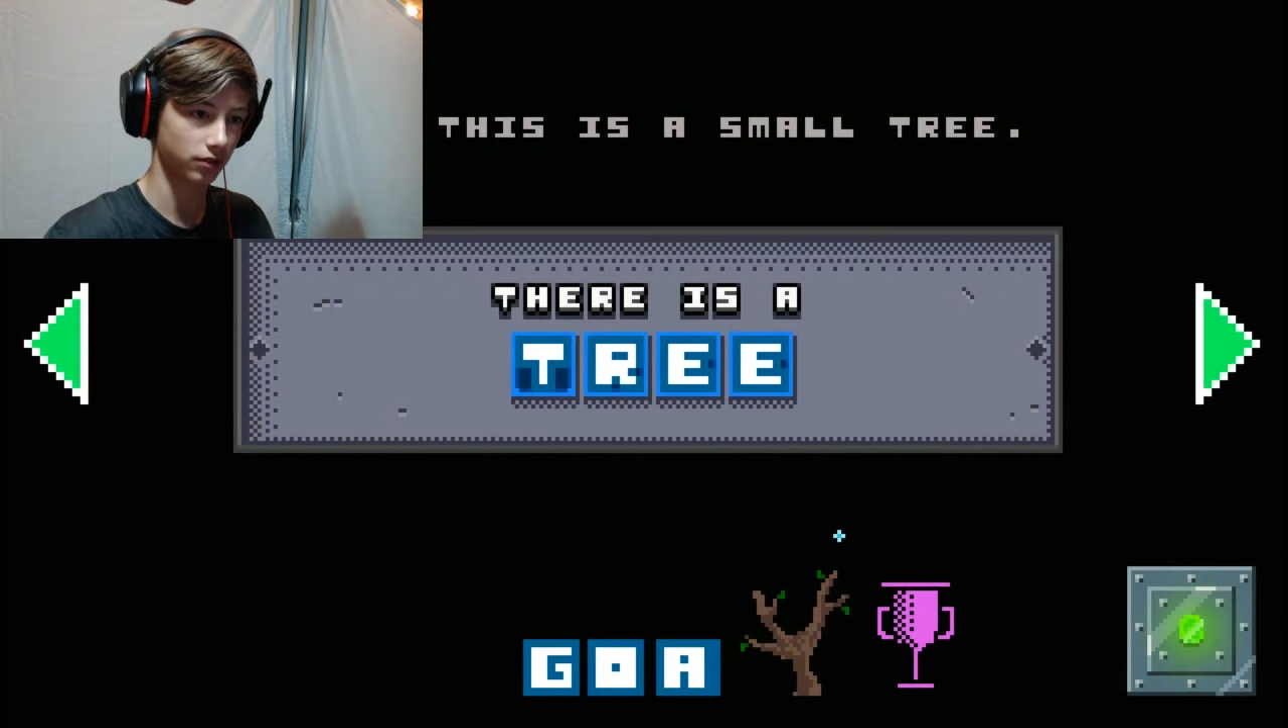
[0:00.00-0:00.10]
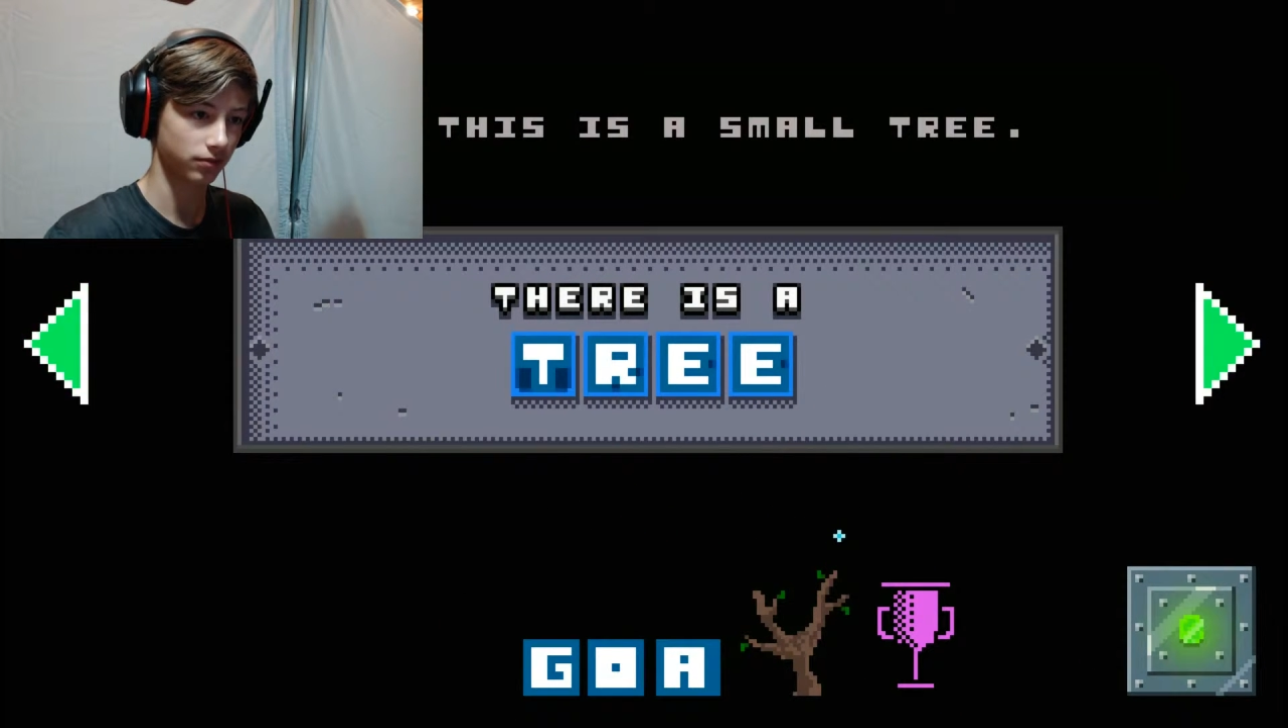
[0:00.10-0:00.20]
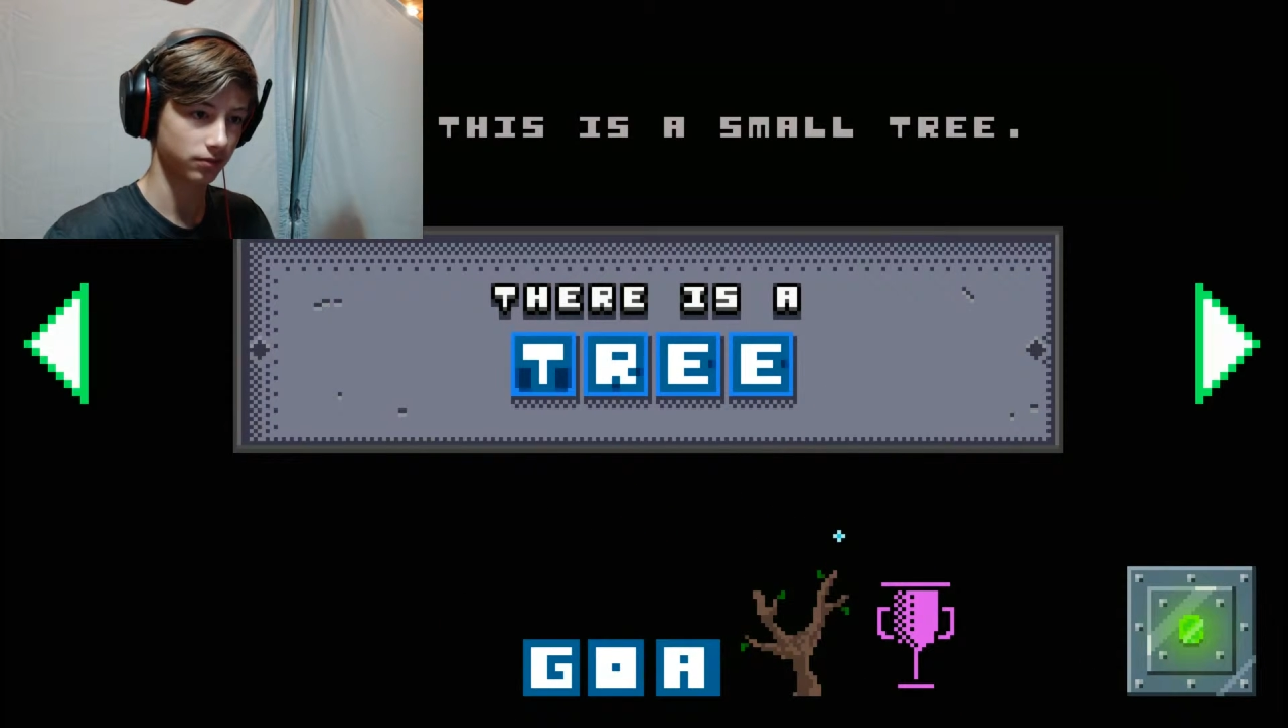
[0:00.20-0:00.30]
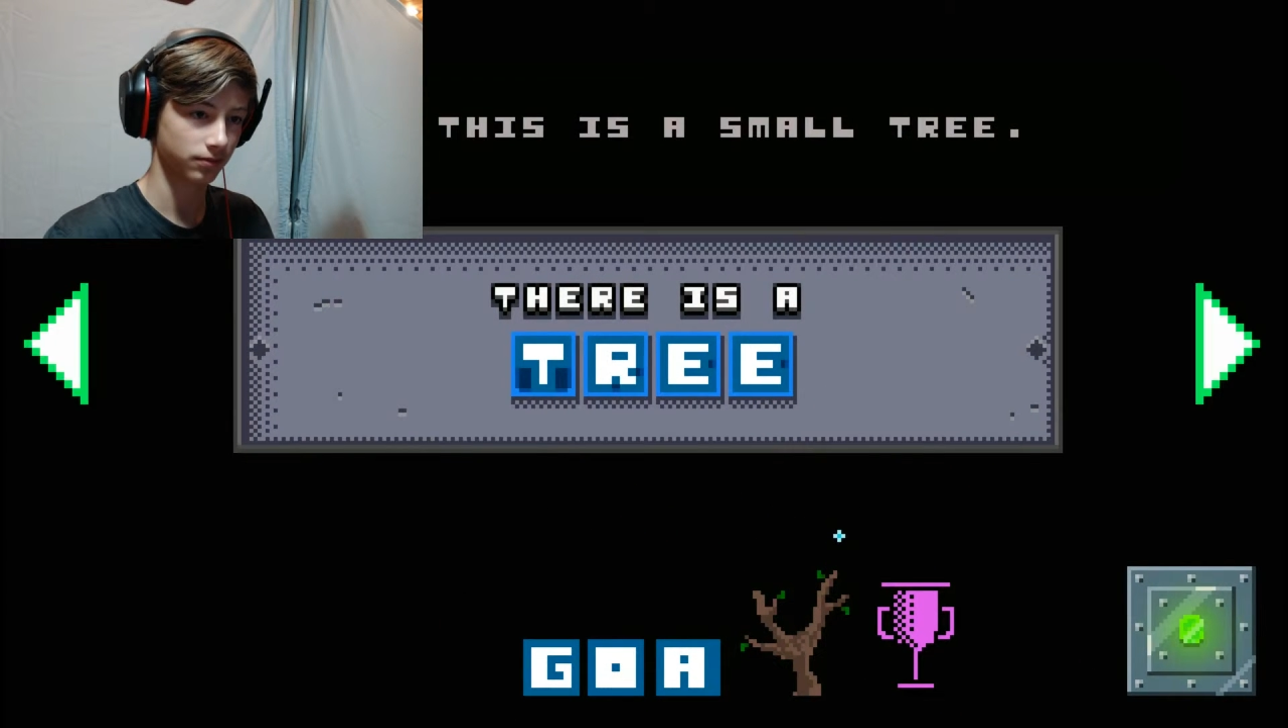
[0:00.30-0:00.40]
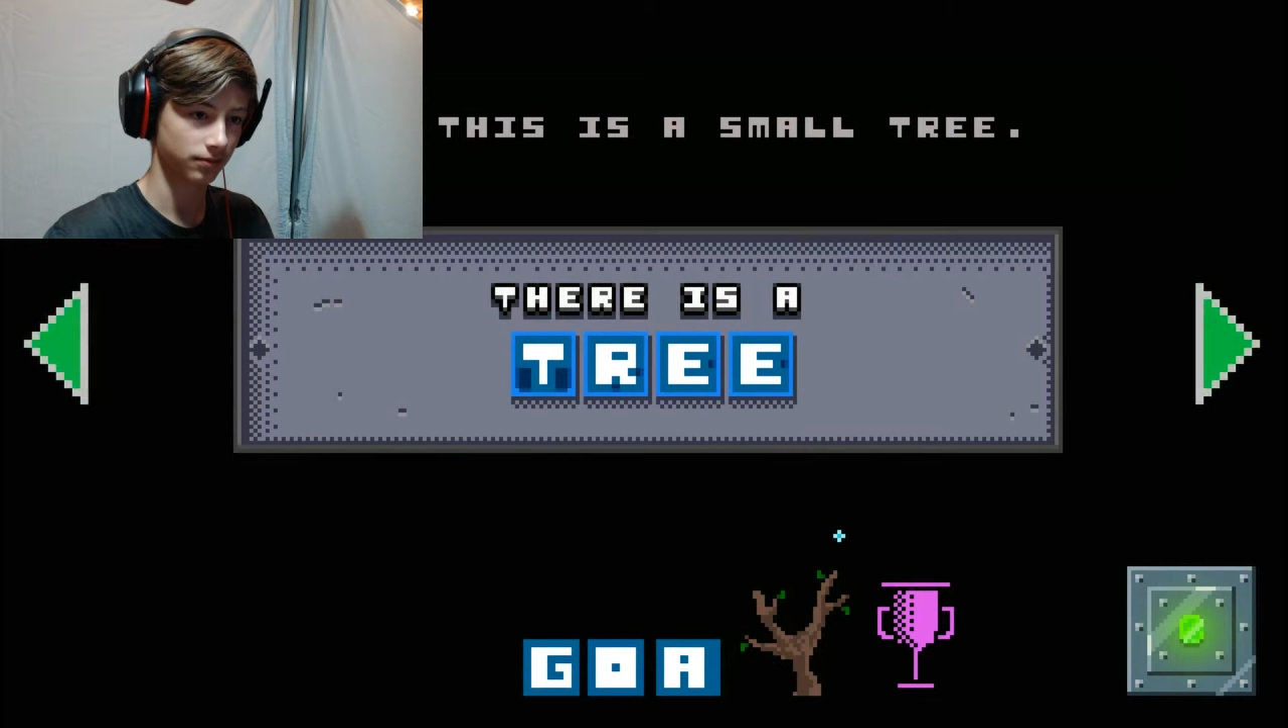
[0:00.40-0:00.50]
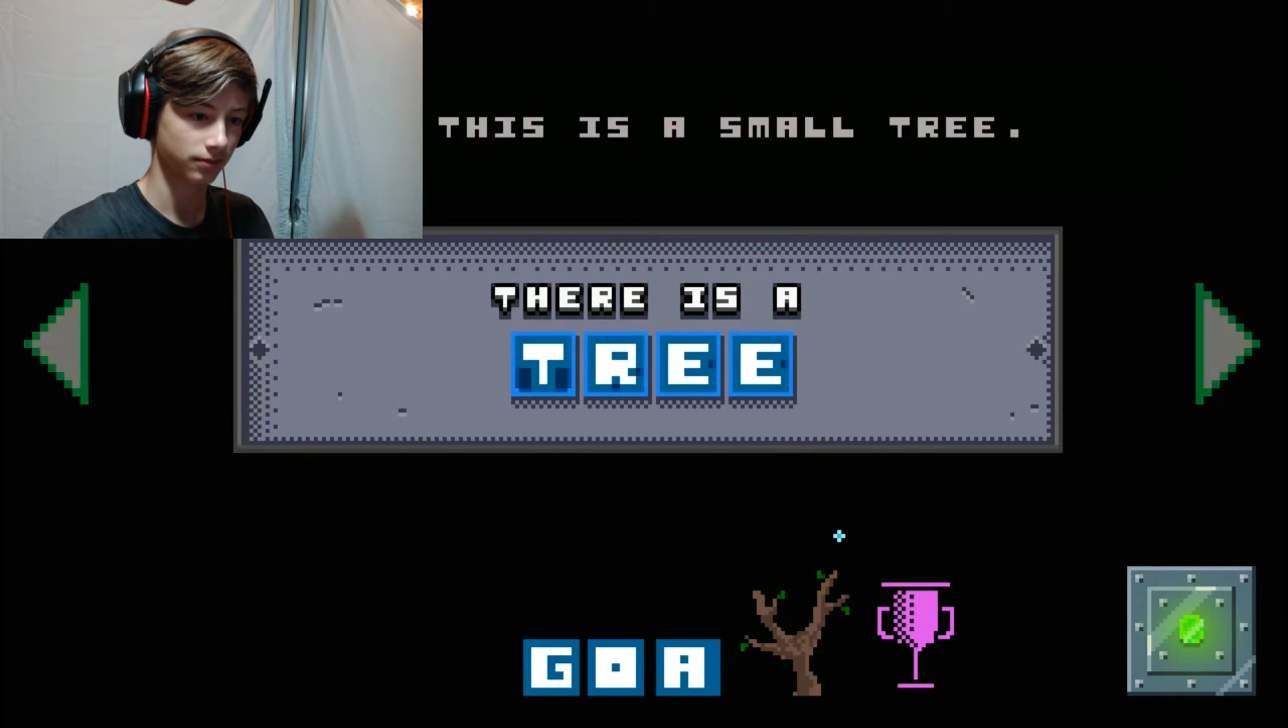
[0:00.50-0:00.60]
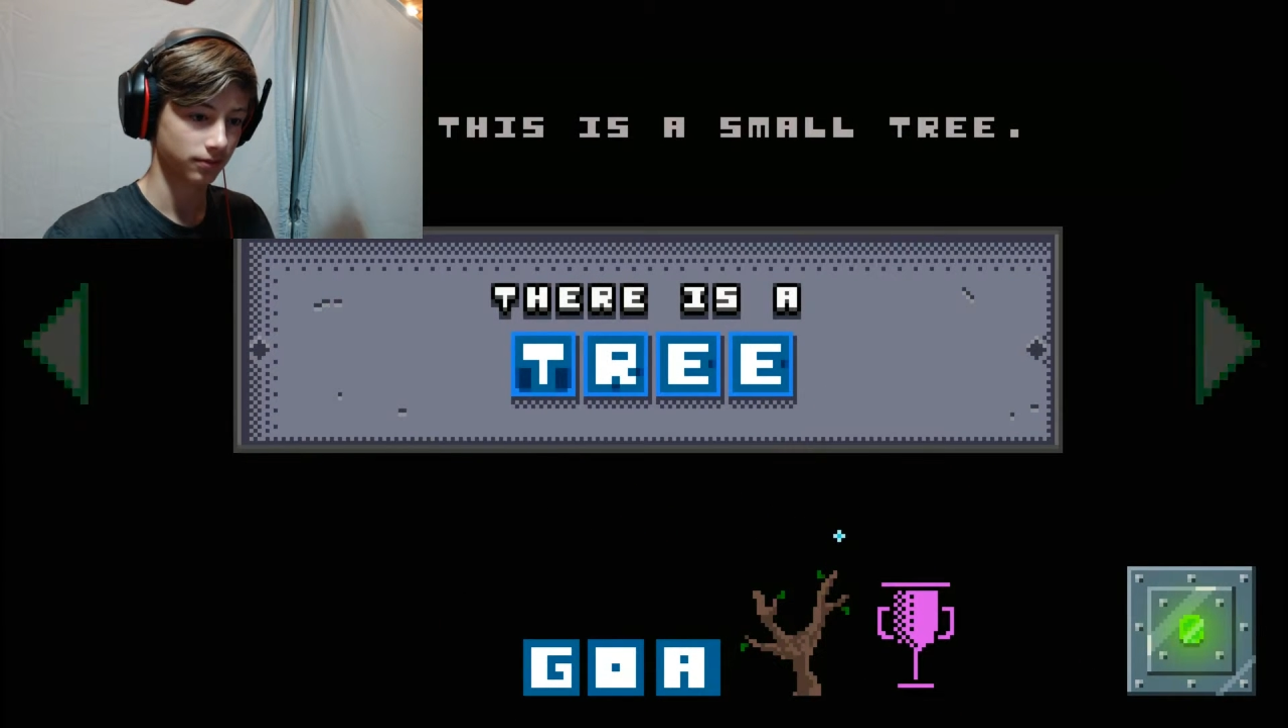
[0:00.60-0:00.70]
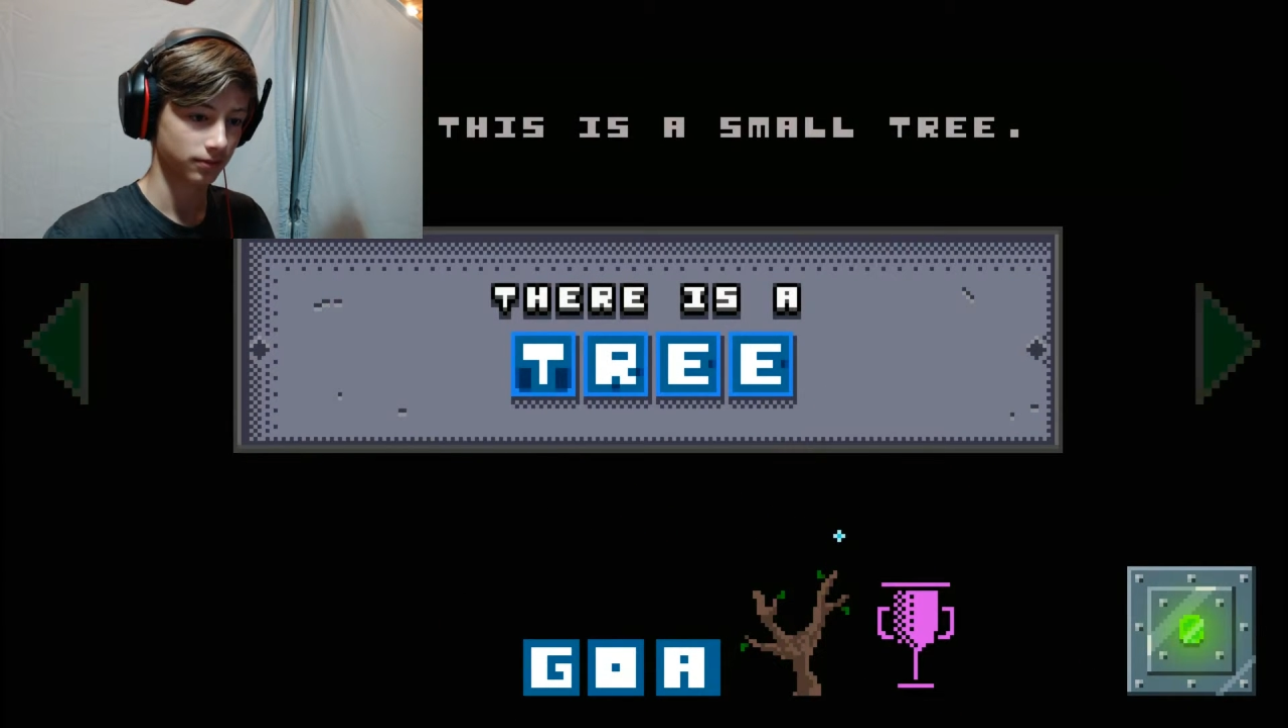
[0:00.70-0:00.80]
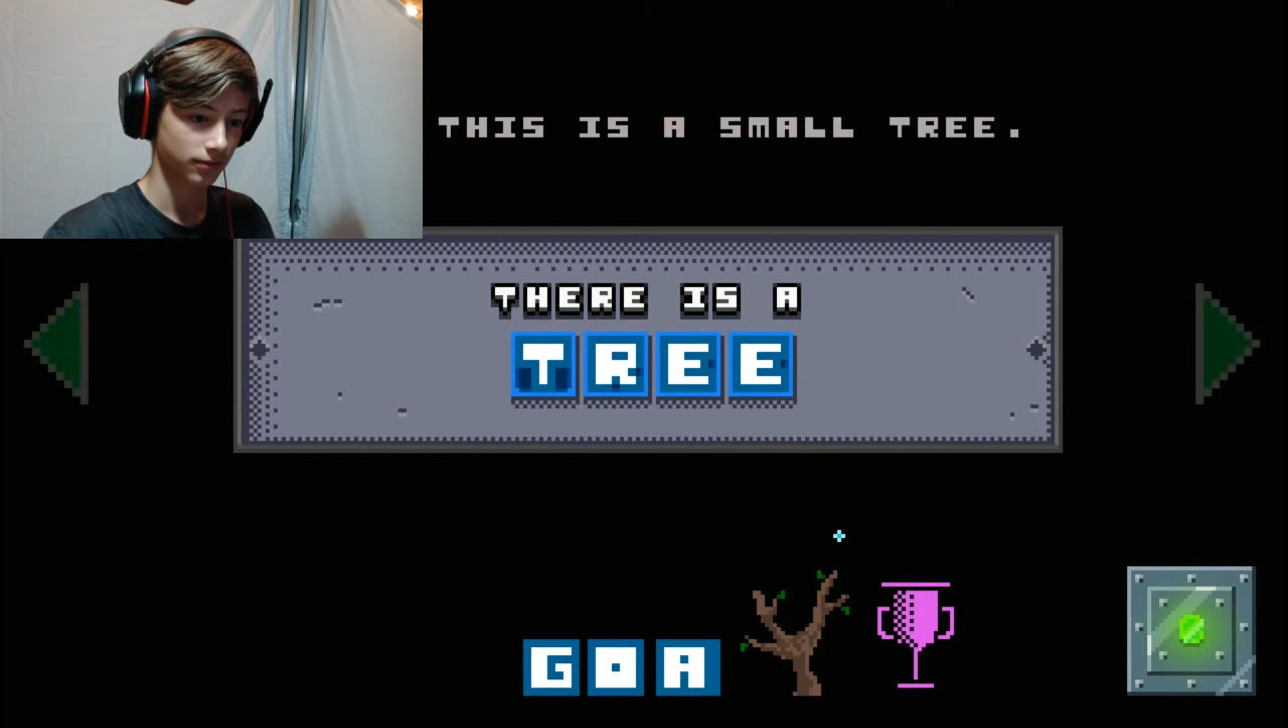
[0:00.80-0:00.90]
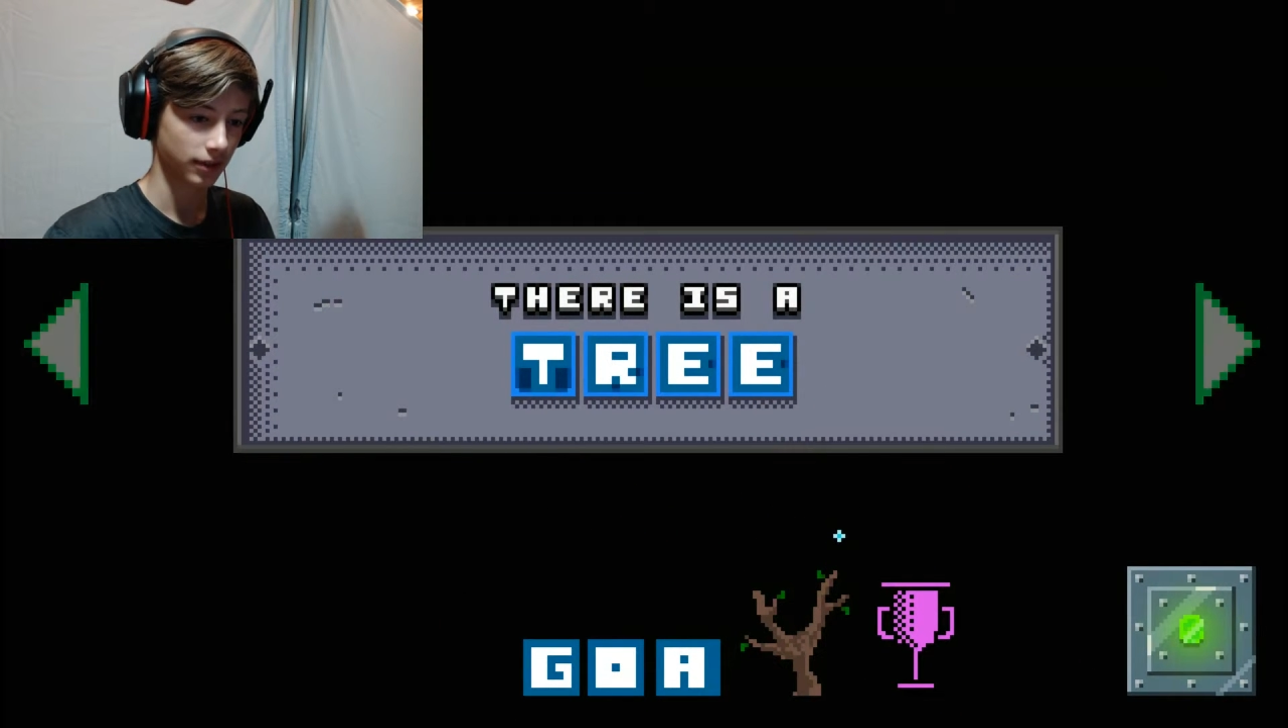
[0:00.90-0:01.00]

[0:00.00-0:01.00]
This is a small tree.